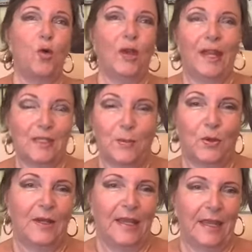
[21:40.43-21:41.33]

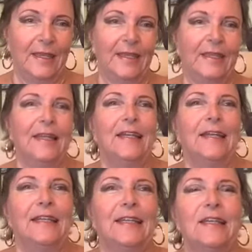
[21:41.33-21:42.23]
desperately
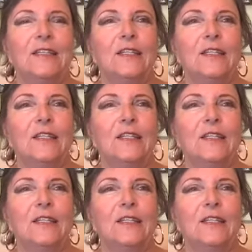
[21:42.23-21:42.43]
that,